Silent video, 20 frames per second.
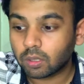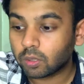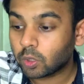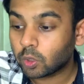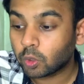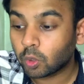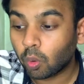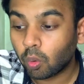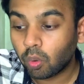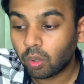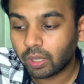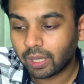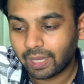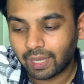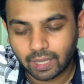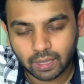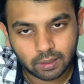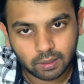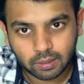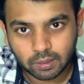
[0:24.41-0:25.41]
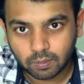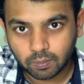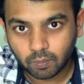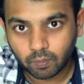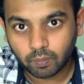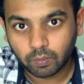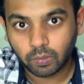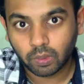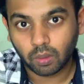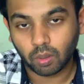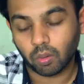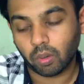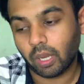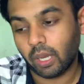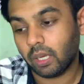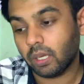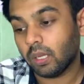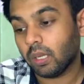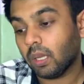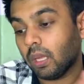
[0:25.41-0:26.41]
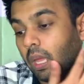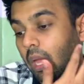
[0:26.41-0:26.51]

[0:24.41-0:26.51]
so geeks, okay?